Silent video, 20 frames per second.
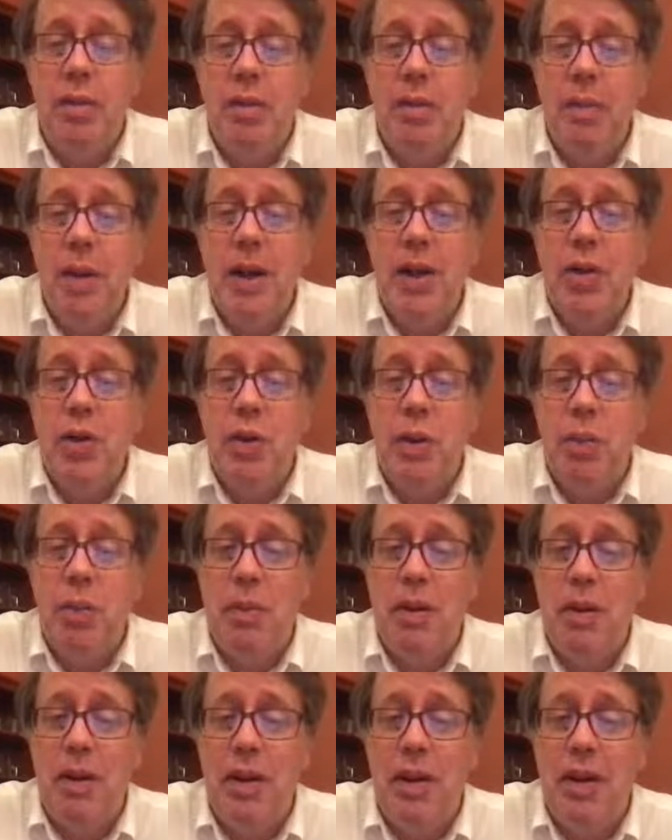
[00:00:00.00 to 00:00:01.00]
manuscript
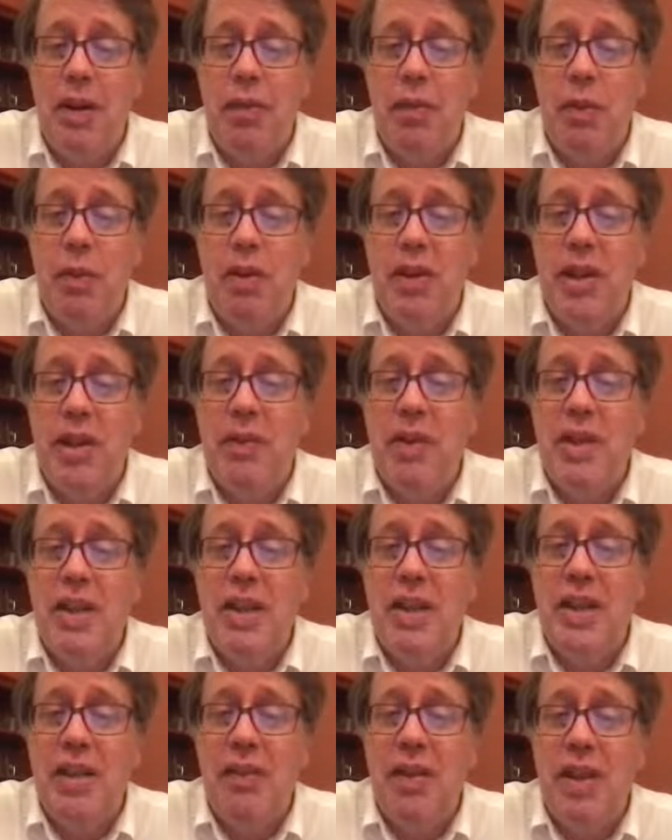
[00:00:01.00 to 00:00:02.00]
from
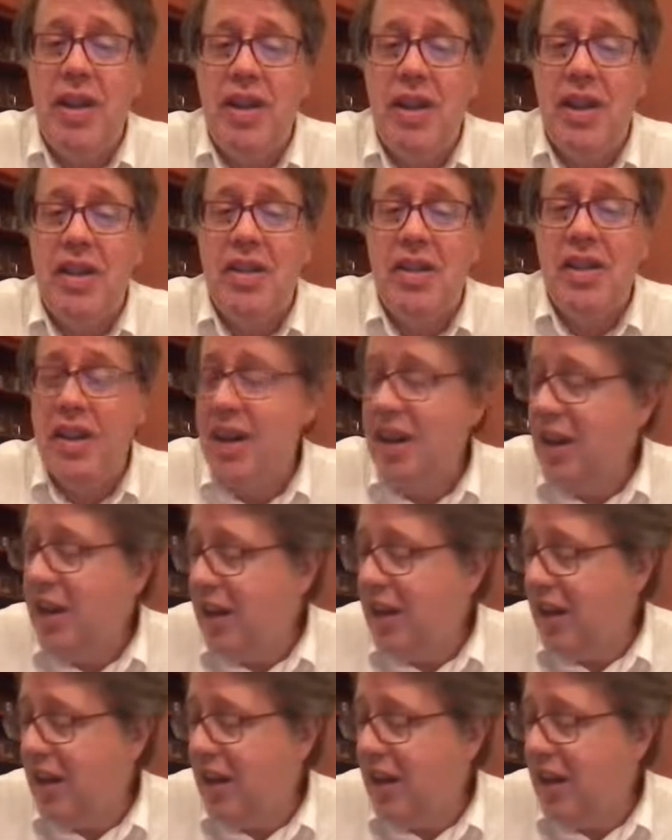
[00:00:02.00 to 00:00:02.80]
1776